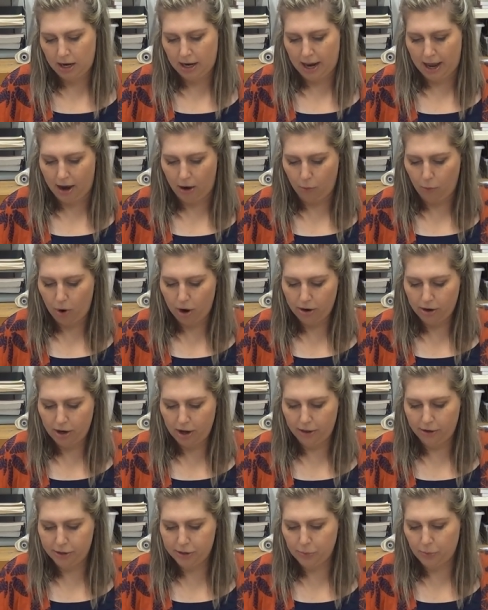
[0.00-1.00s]
Now,
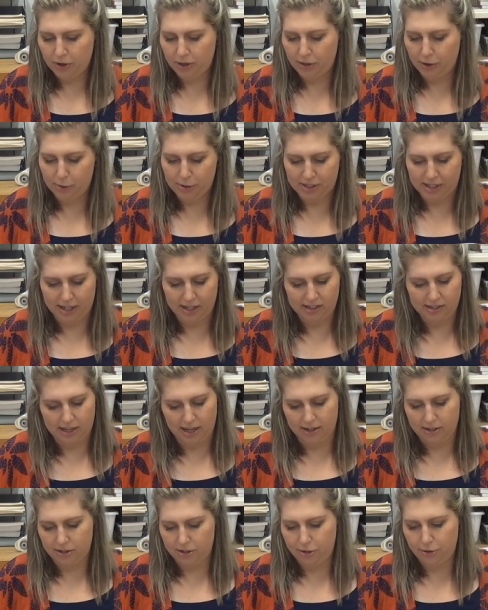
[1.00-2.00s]
watercolor is one of those things
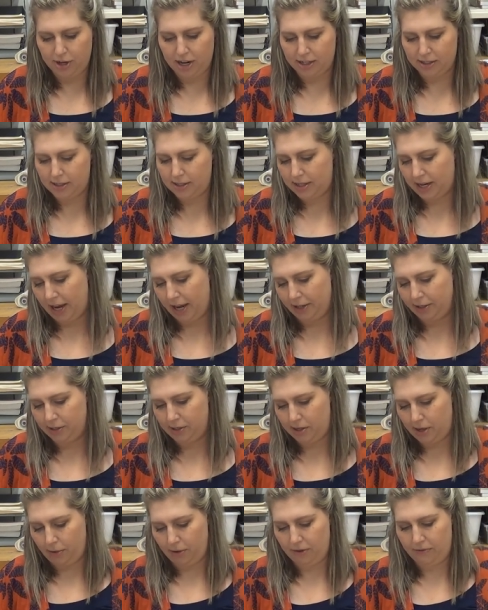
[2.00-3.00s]
that do not stain,
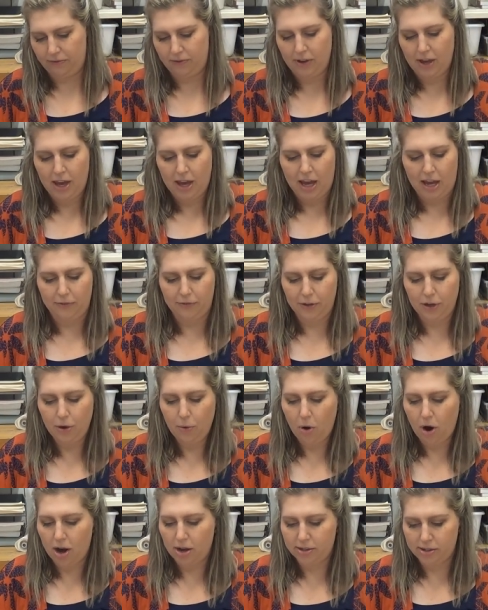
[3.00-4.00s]
so if, if
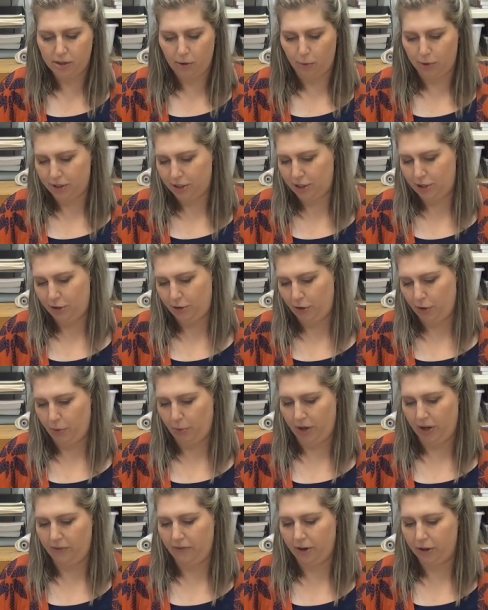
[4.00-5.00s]
you also want to do the
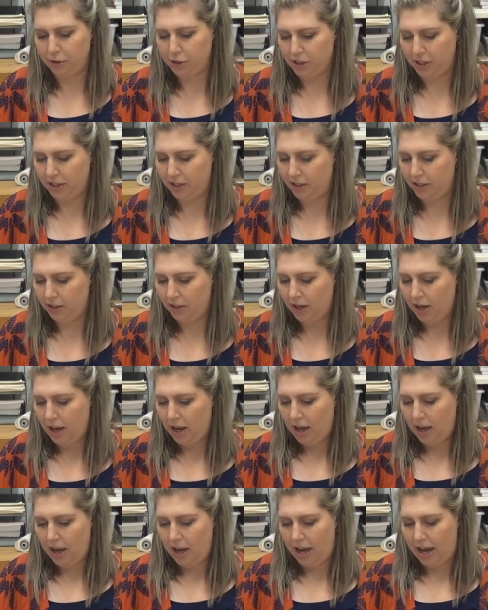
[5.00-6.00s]
quick version,
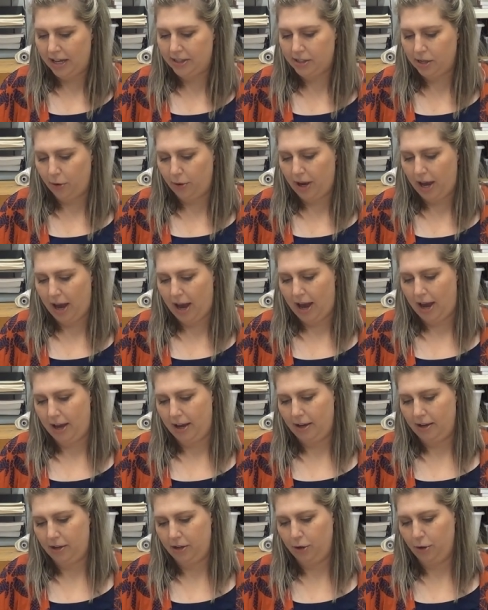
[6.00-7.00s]
it's
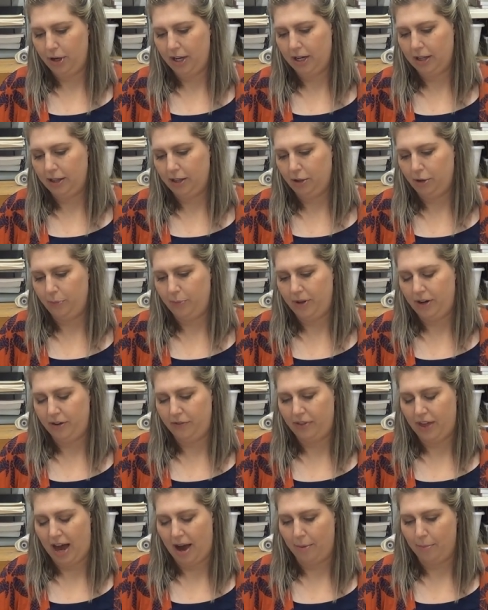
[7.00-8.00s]
okay. You'll get a little bit
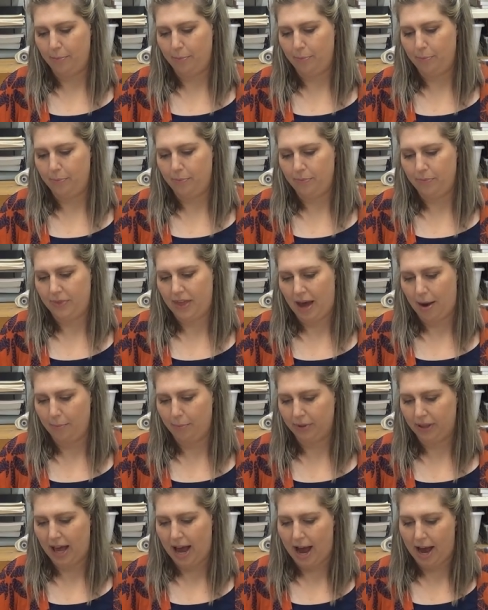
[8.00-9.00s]
of that, that
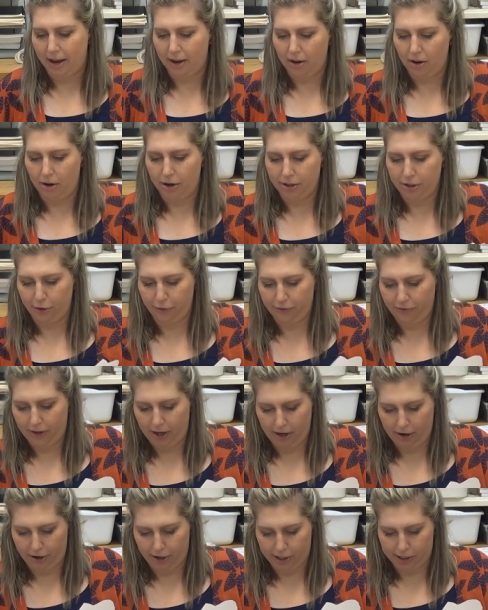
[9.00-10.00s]
black on your
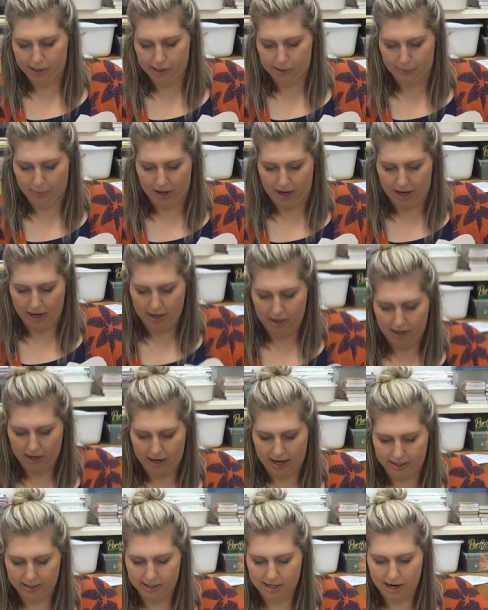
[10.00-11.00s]
fingers, but
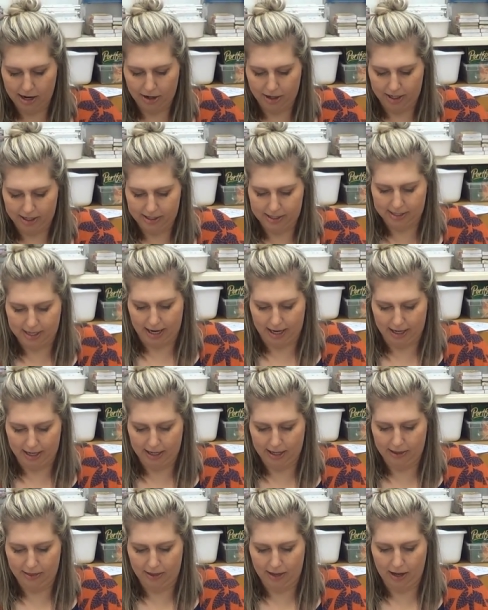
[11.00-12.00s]
it's not gonna stain
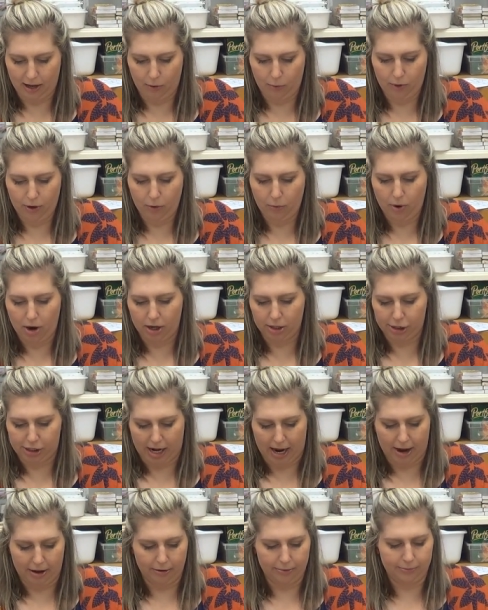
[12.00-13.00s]
anything. It will wash
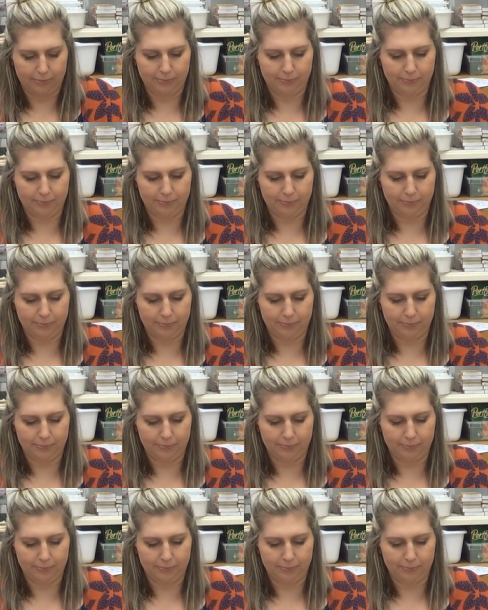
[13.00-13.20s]
out.